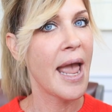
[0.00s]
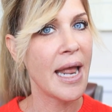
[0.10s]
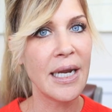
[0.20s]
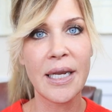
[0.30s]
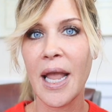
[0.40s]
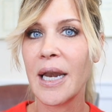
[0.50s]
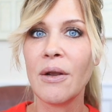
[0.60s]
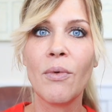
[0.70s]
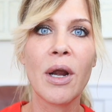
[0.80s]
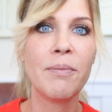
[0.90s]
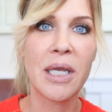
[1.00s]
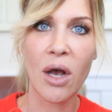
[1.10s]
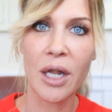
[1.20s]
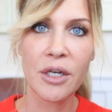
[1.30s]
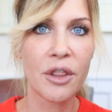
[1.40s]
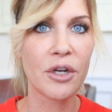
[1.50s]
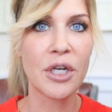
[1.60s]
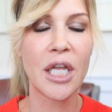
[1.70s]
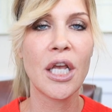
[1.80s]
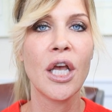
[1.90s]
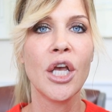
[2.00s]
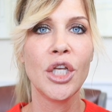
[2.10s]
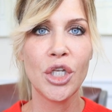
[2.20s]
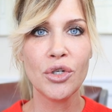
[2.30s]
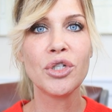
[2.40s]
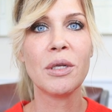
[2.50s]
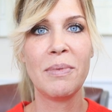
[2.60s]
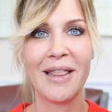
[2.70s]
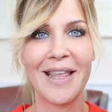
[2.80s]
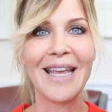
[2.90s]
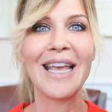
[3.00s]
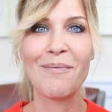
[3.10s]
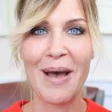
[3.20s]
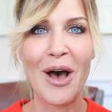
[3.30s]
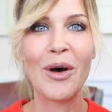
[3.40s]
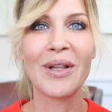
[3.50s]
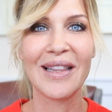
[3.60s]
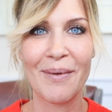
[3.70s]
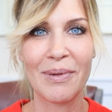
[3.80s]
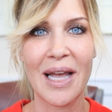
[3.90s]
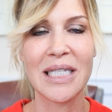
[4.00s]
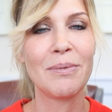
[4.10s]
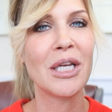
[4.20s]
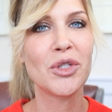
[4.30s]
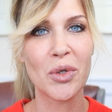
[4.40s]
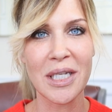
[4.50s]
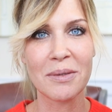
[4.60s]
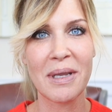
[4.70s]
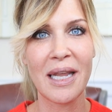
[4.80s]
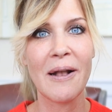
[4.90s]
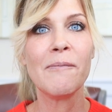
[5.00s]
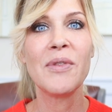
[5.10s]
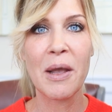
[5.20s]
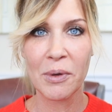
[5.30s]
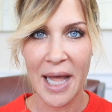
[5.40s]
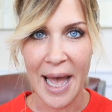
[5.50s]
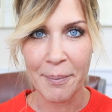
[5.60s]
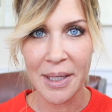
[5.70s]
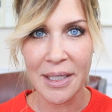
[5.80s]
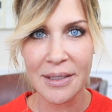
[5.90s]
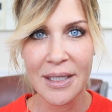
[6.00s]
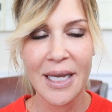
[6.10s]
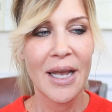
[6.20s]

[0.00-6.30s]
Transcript: any anywhere beyond 30 you should be thinking about lip lines because trust me they will happen